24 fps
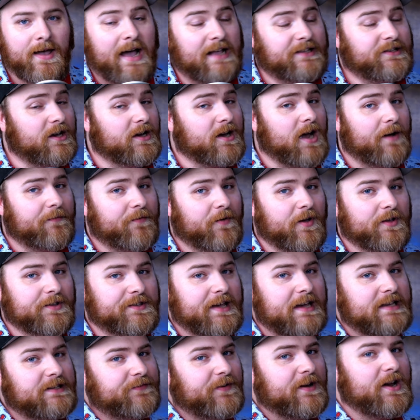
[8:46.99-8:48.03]
That's all I got for you in
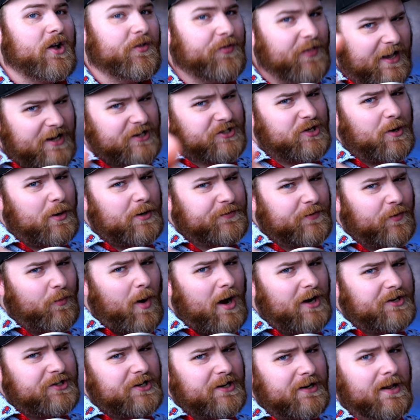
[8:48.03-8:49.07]
today's video. Thank you so much for
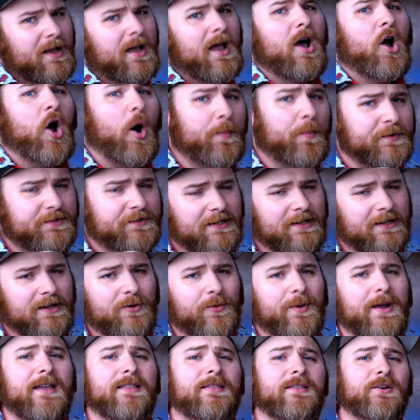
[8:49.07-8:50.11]
watching. Hope to see you
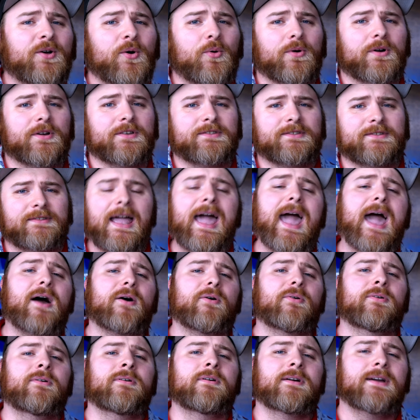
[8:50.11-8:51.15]
in the course. Now,
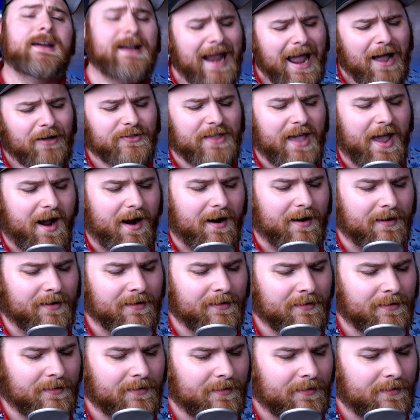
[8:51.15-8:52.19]
get out there,
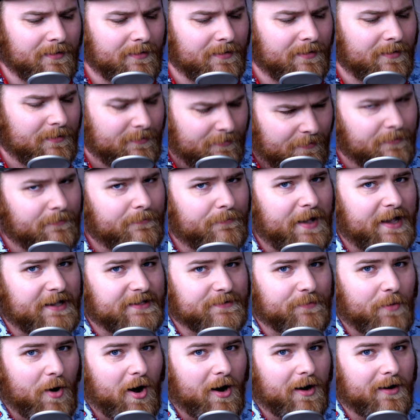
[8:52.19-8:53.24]
make
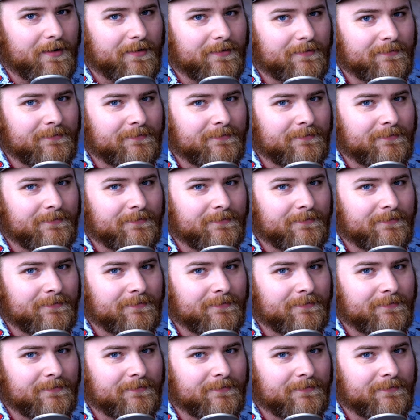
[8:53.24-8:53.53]
some art.